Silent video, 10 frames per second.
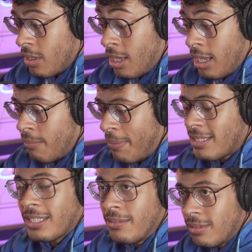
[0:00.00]
uh,
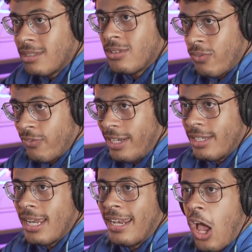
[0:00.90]
basically just feed
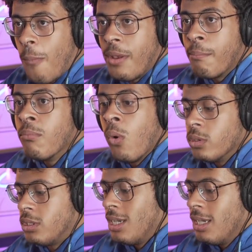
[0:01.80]
it and help it
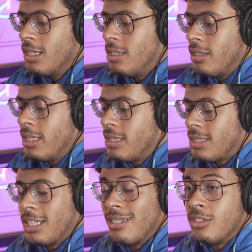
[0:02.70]
molt until
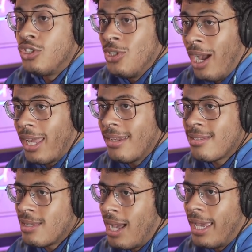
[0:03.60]
it's a giant
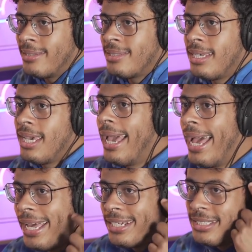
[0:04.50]
size
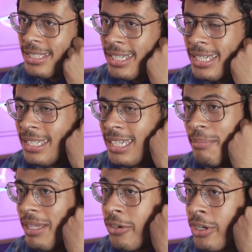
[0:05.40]
and uh, it can
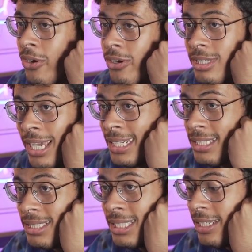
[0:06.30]
be their god
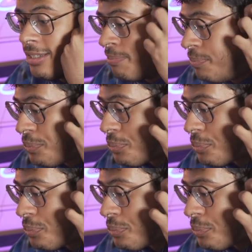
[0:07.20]
and lead them